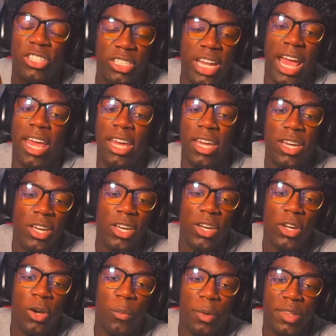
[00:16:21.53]
your day
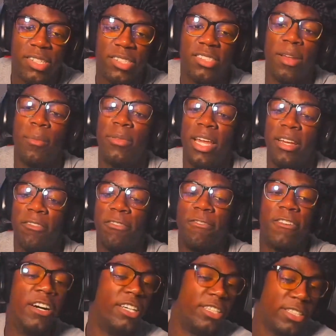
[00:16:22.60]
with something
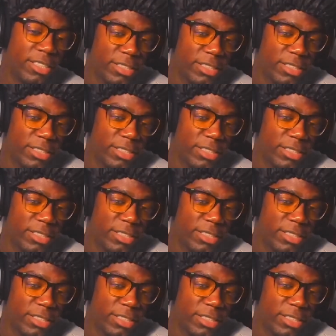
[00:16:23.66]
fun.